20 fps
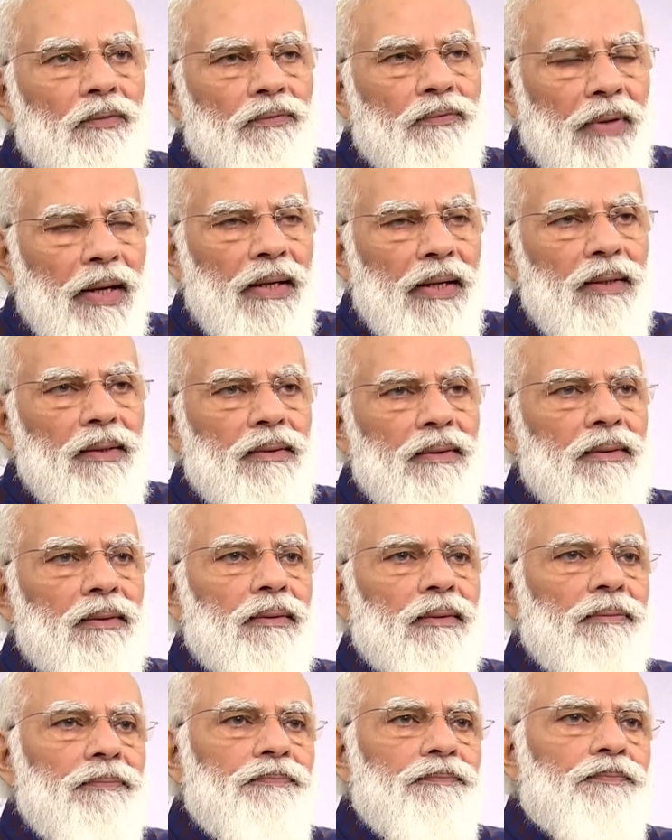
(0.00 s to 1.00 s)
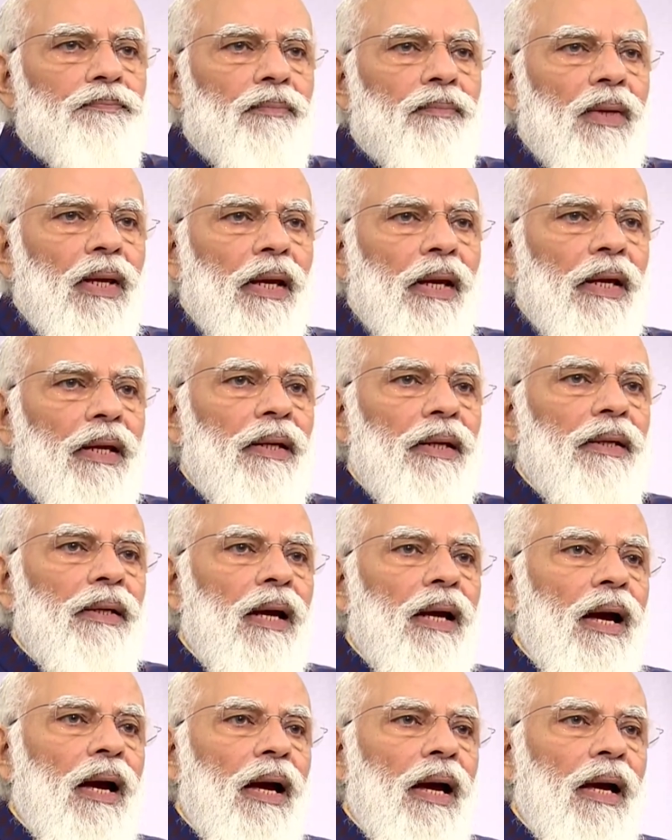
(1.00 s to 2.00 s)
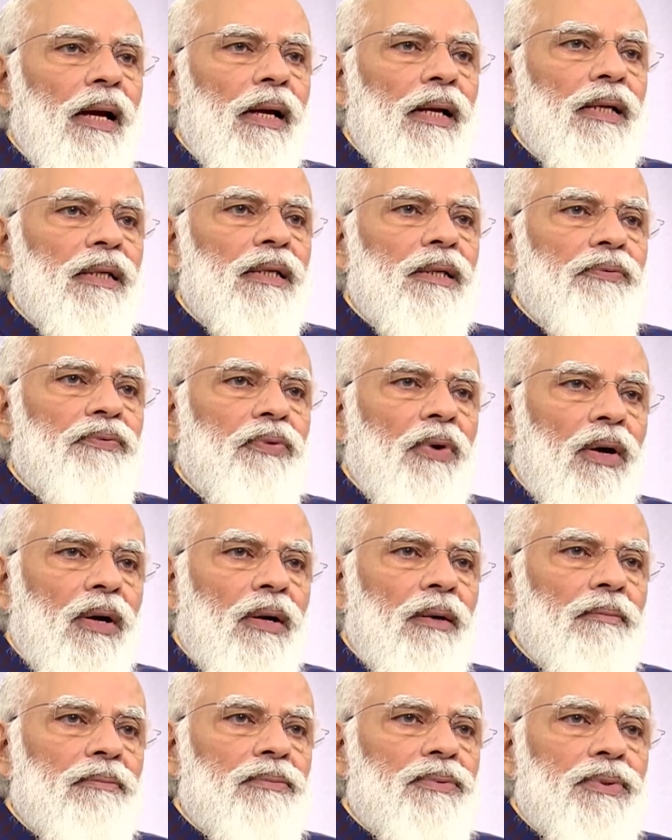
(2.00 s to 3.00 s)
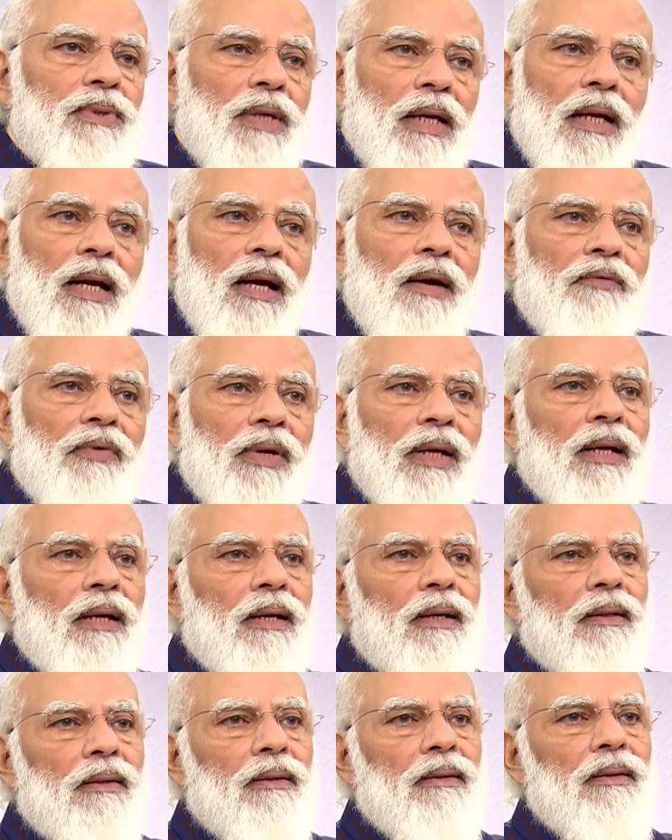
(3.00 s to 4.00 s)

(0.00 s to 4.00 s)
Friends, India Energy Forum CERAWeek